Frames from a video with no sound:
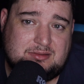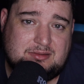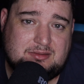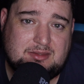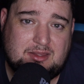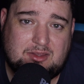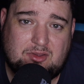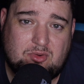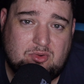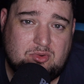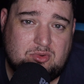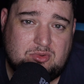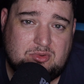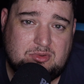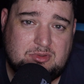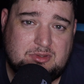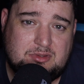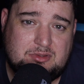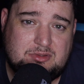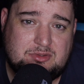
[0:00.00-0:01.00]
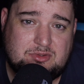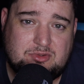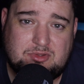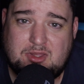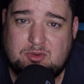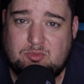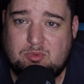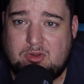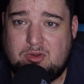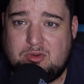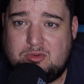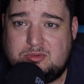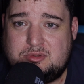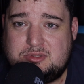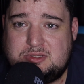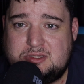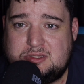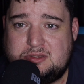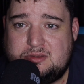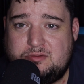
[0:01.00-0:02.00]
They all do their
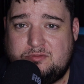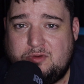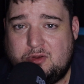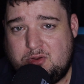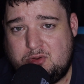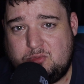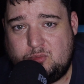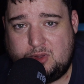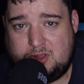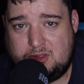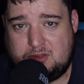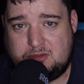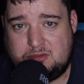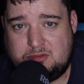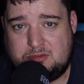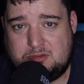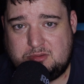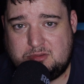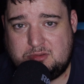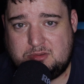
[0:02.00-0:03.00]
roles very well.